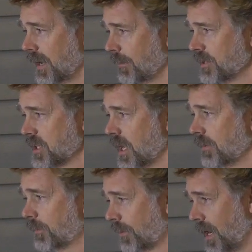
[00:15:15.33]

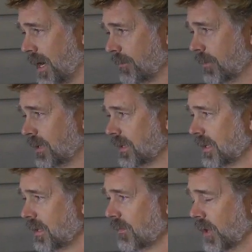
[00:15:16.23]
Amazon Prime
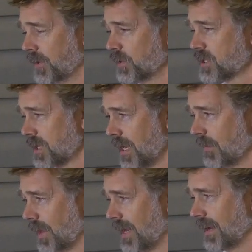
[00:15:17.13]

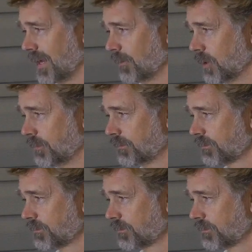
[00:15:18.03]
understand that animal.